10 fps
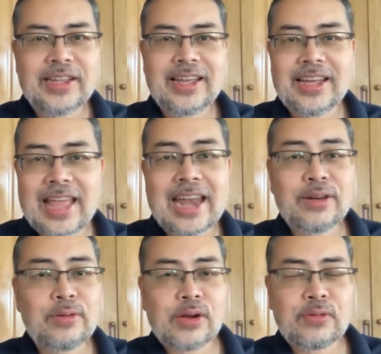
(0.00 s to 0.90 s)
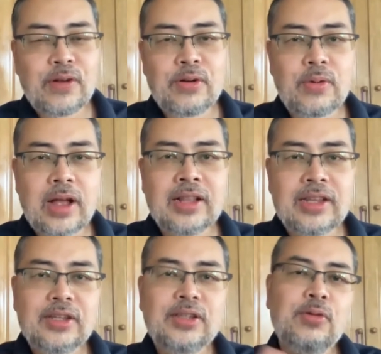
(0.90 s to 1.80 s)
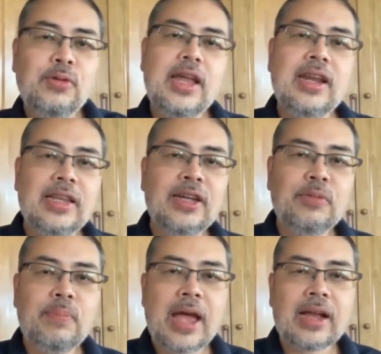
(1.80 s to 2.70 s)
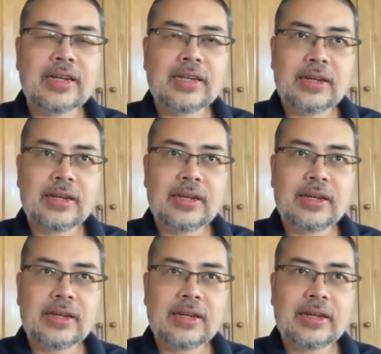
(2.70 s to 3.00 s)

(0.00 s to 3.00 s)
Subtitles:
That didn't work very well. So kind of learn to back